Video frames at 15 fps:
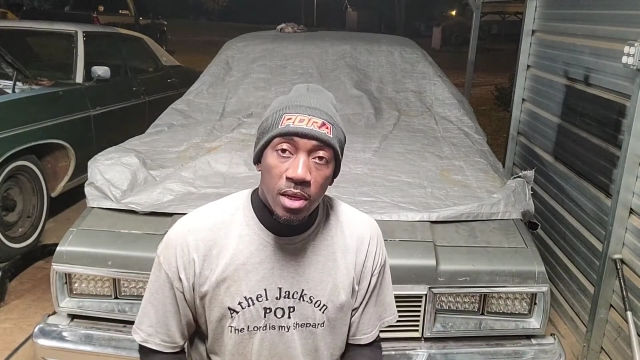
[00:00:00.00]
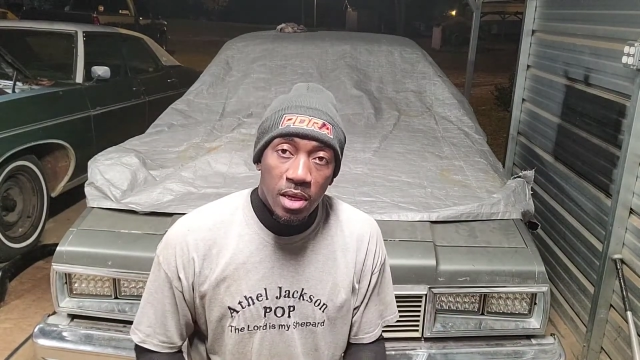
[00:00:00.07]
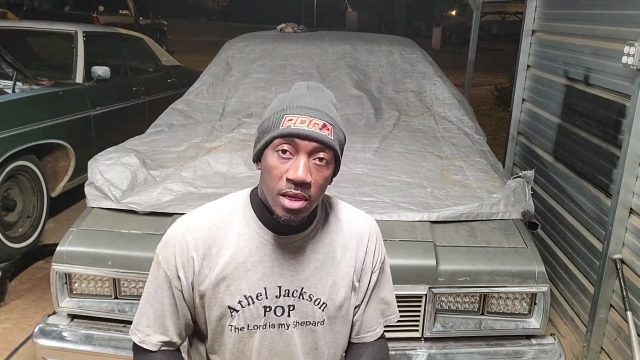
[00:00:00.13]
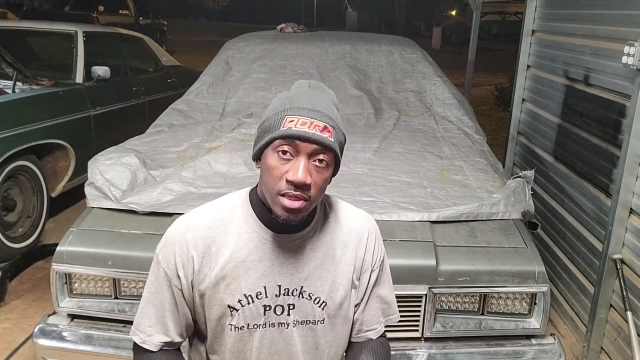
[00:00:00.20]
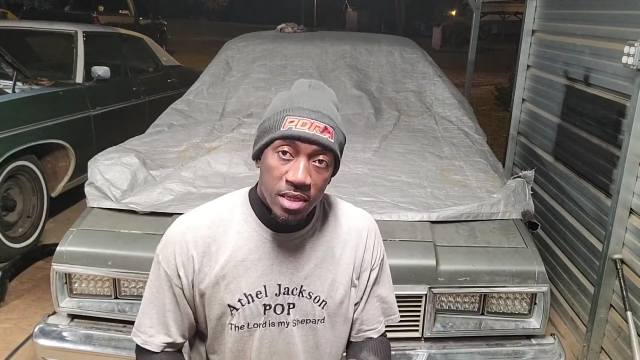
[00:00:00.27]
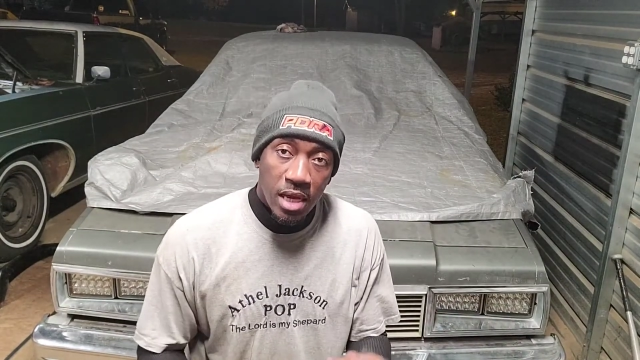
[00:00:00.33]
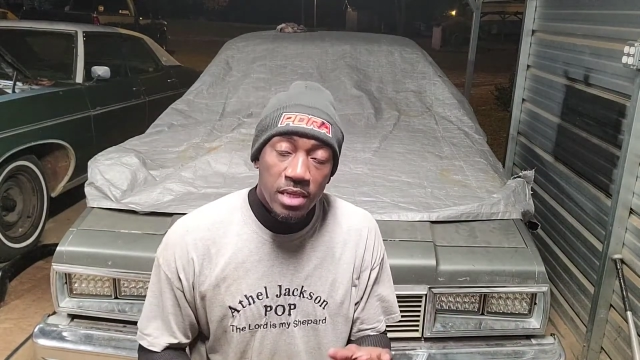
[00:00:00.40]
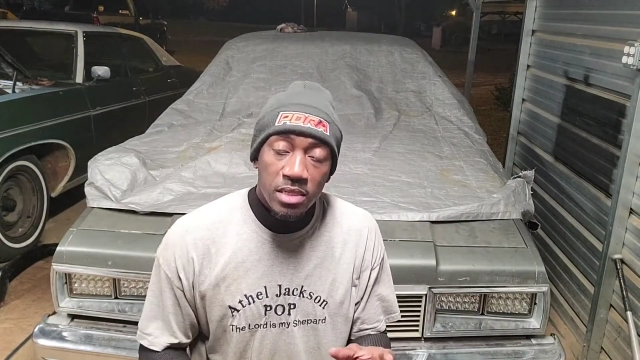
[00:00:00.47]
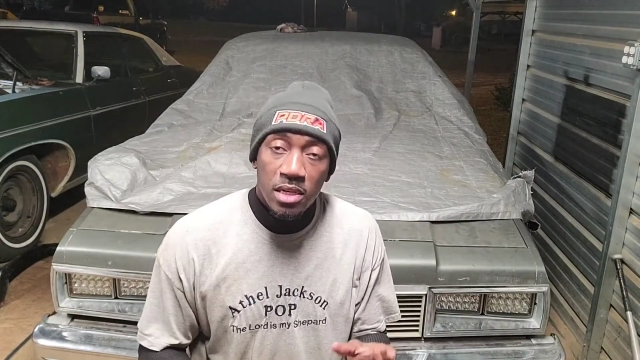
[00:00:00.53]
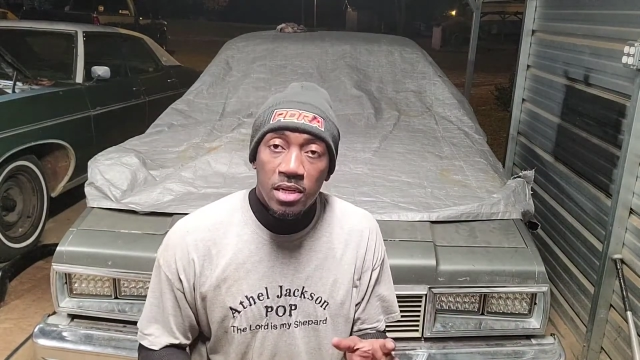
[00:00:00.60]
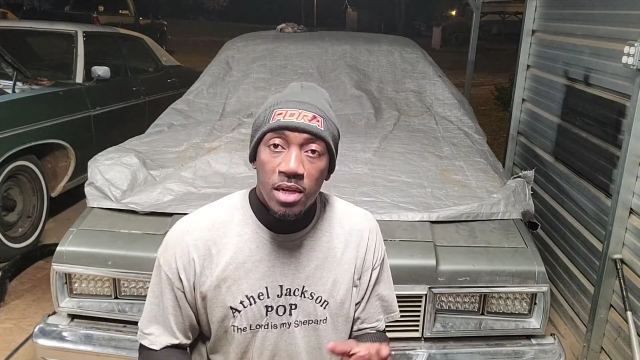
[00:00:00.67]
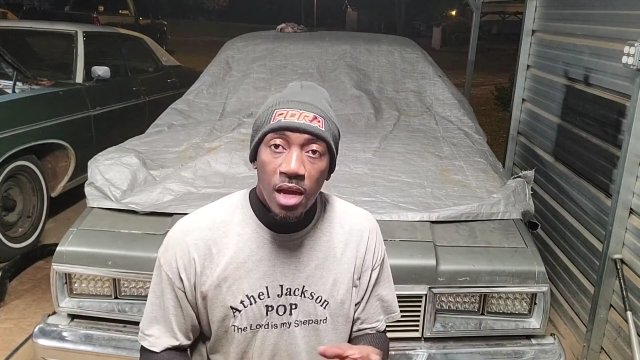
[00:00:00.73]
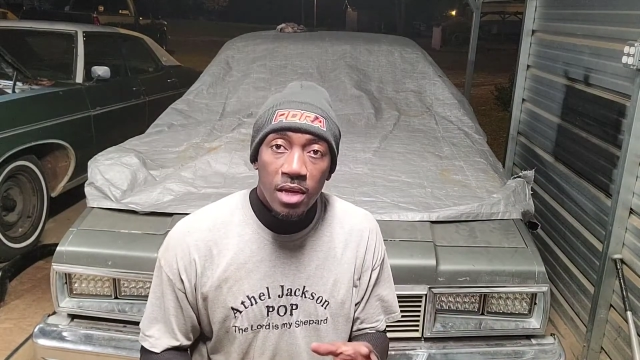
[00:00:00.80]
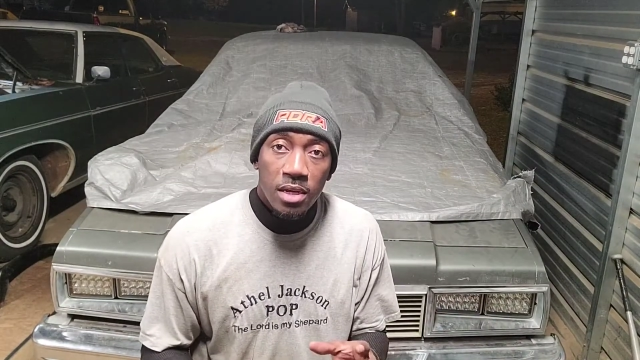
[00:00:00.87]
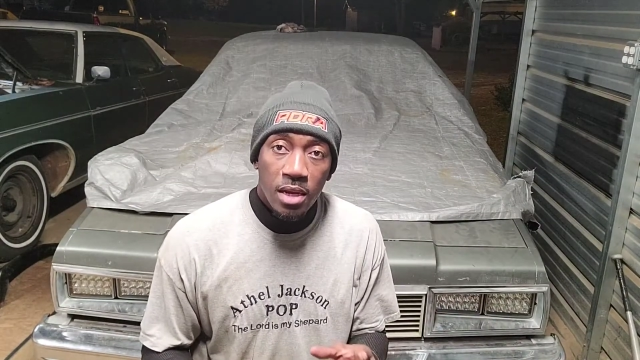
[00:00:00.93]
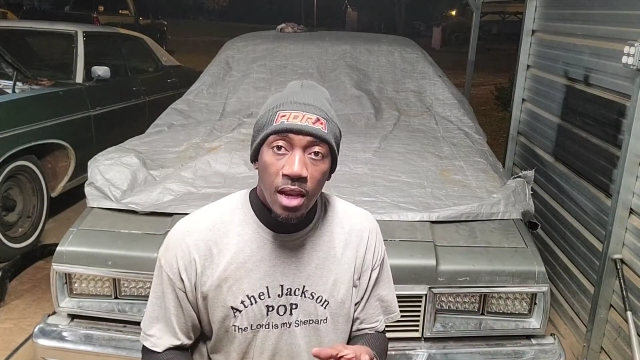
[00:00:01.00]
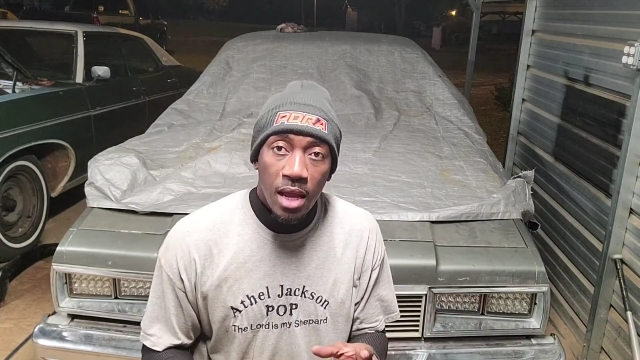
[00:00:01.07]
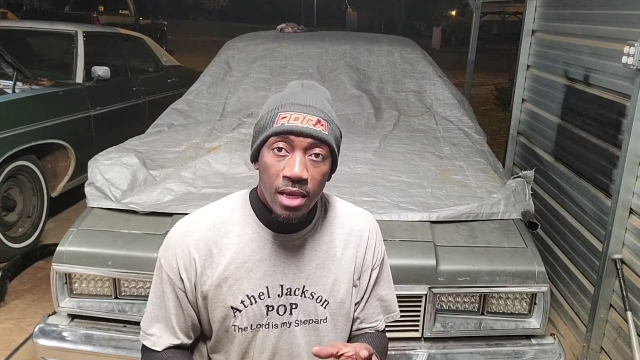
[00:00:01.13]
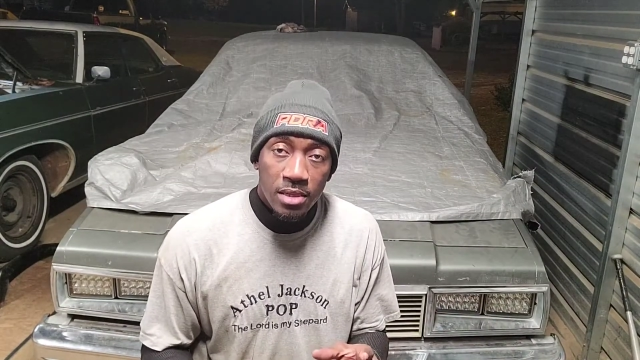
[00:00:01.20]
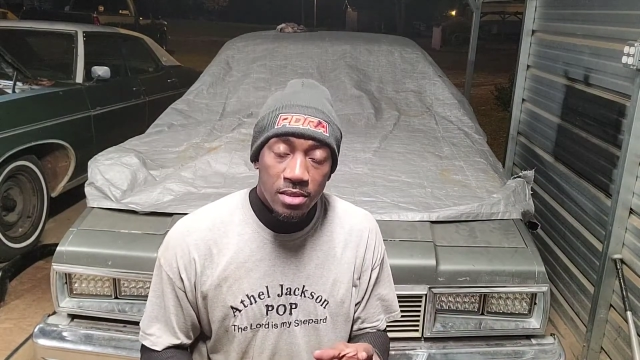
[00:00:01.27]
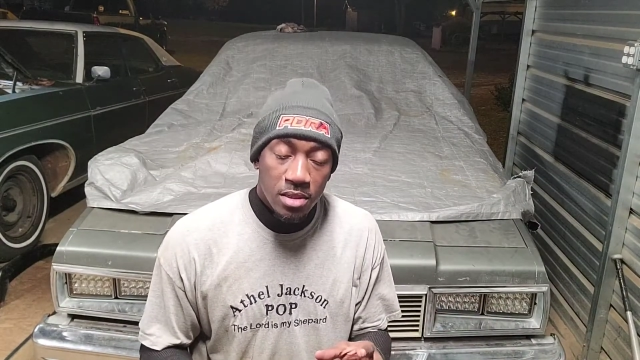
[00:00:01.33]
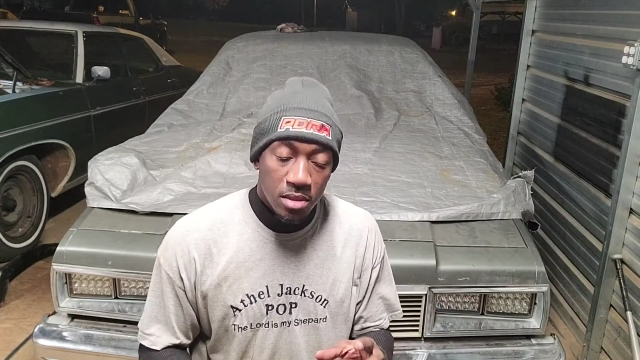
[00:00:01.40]
It's actually not the
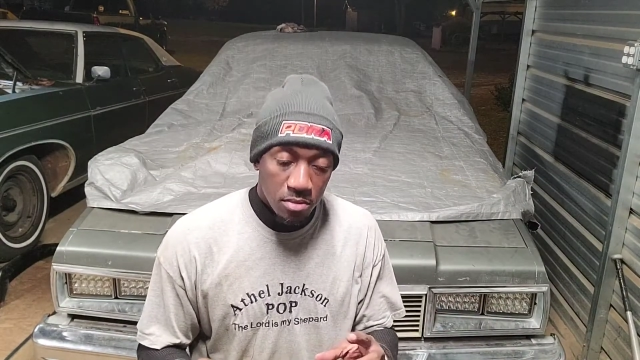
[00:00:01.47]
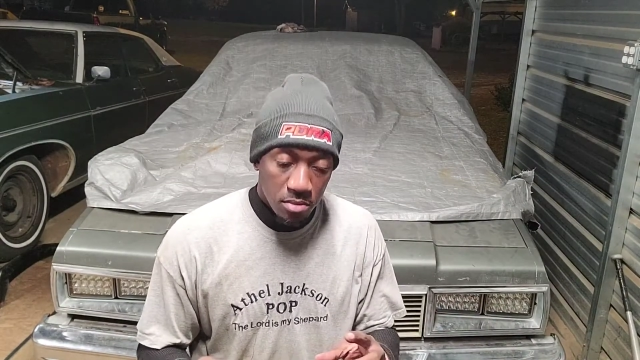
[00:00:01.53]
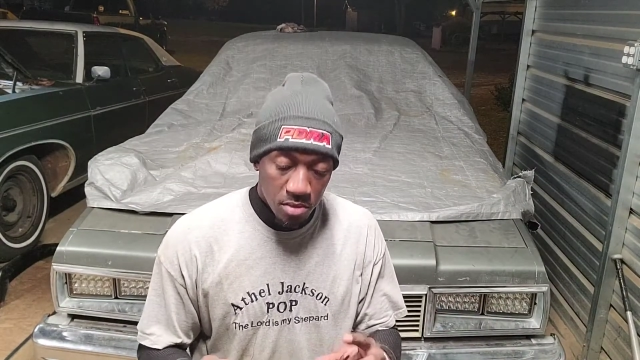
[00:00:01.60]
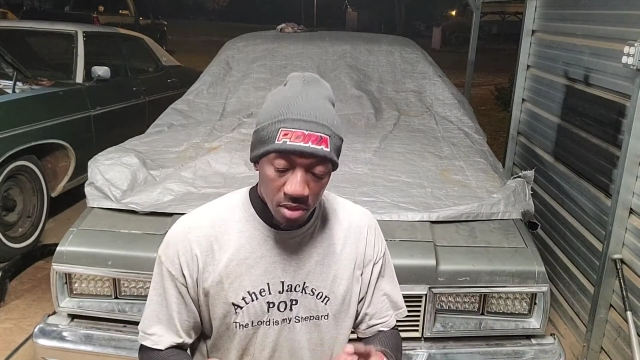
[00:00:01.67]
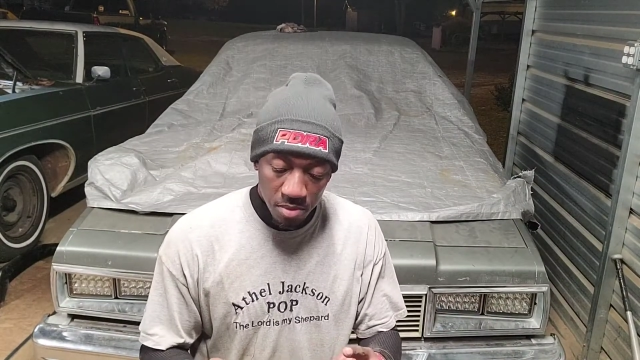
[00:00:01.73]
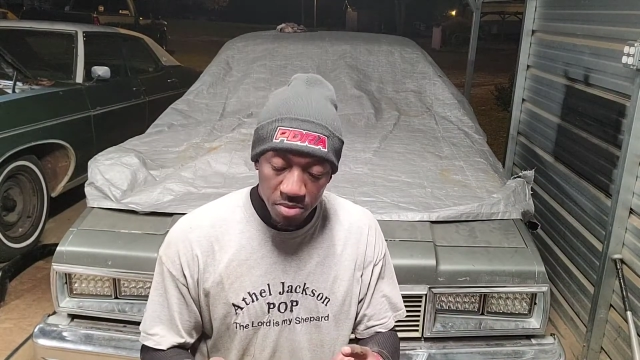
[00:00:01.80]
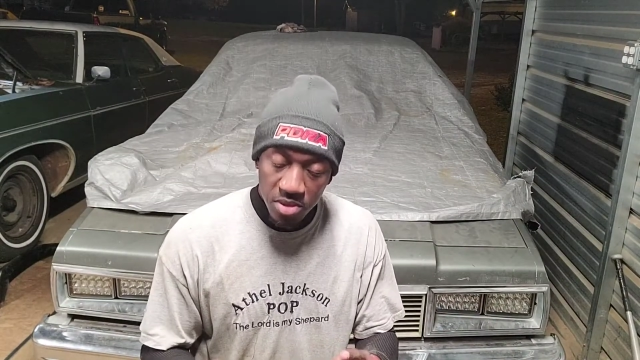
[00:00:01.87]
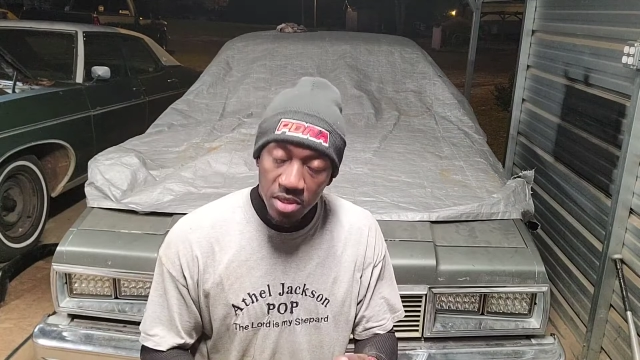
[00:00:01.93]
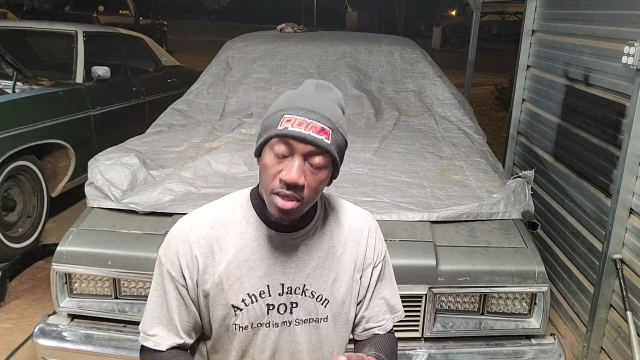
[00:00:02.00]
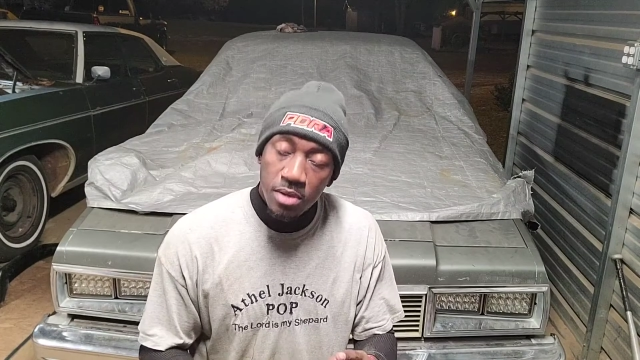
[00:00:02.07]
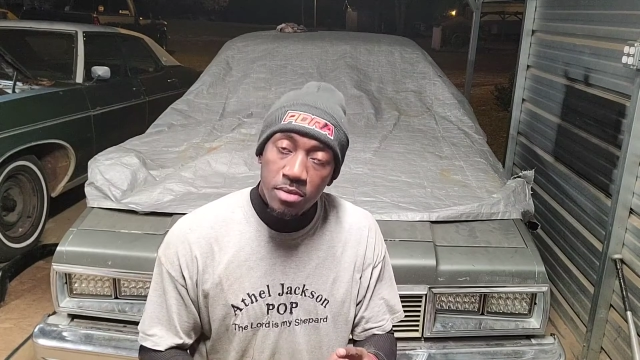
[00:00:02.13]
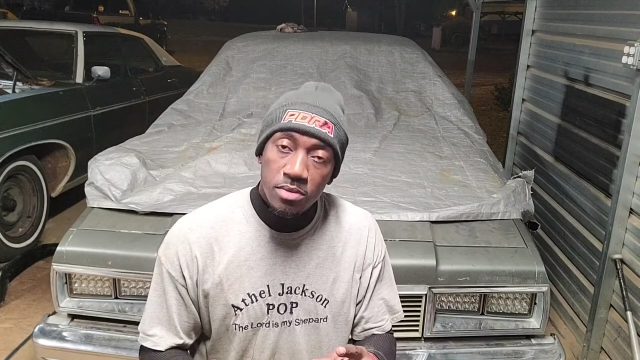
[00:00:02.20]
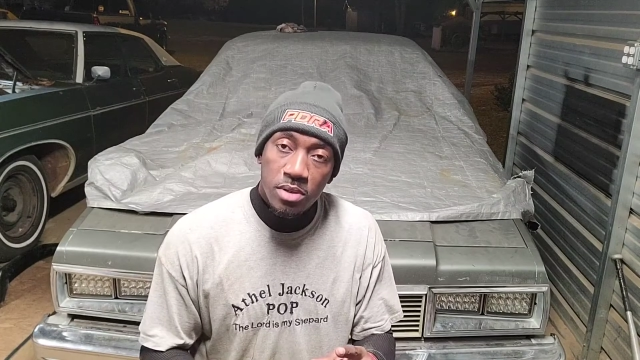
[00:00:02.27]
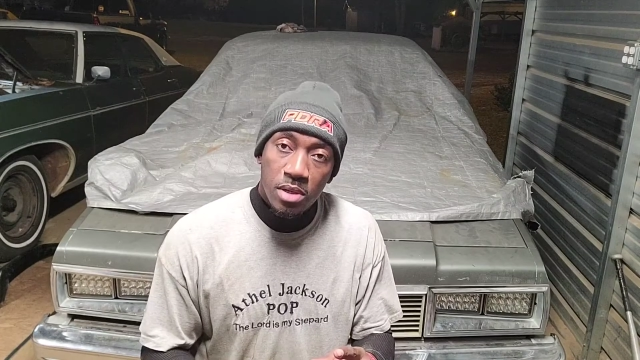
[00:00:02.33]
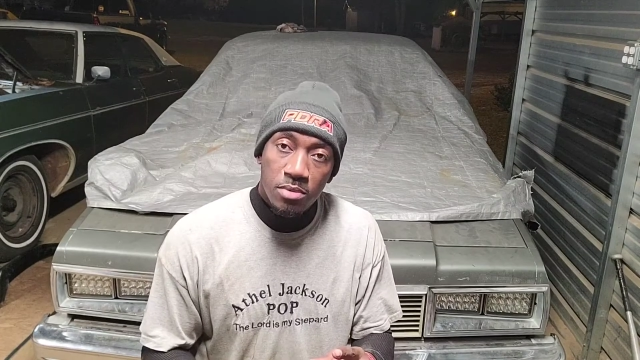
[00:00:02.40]
lights themselves.